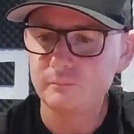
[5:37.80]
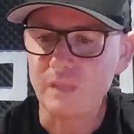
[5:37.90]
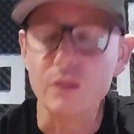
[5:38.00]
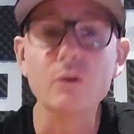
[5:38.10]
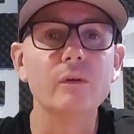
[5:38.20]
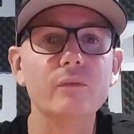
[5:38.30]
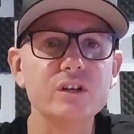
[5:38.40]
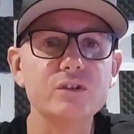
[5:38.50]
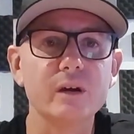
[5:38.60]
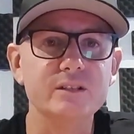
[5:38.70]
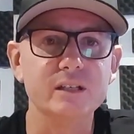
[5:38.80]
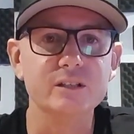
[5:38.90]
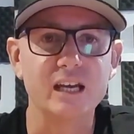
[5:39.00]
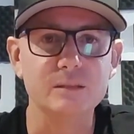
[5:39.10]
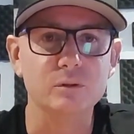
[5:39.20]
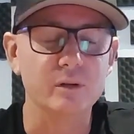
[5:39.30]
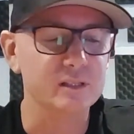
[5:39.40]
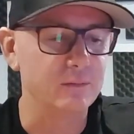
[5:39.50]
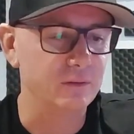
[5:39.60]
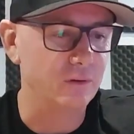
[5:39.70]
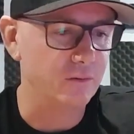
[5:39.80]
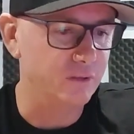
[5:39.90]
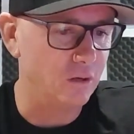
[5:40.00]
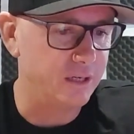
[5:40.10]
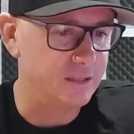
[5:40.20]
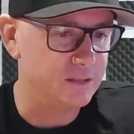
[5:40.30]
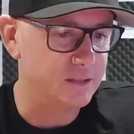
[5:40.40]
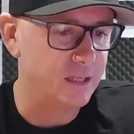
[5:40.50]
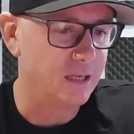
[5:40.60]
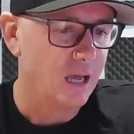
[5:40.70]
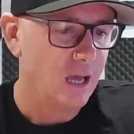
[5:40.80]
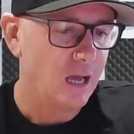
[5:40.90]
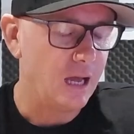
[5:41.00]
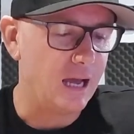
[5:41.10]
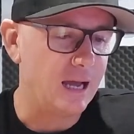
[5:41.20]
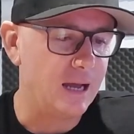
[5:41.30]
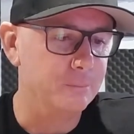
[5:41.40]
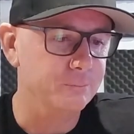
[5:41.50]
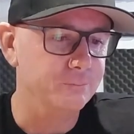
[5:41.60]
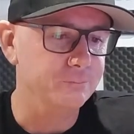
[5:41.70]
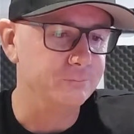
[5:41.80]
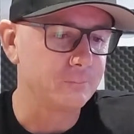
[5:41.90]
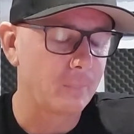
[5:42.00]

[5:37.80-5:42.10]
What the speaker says: the refresh rates you can change between 75 and 90, as I said. Um,